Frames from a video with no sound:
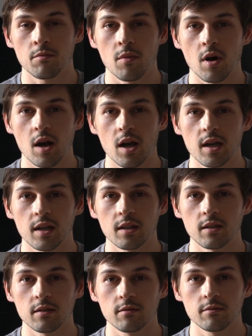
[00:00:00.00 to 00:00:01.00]

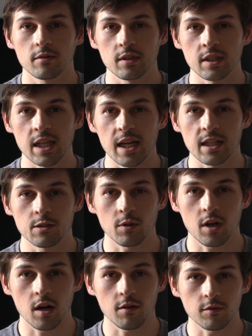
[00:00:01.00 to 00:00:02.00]
My legs were
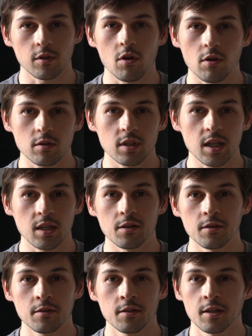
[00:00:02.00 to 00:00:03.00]
kind of locked in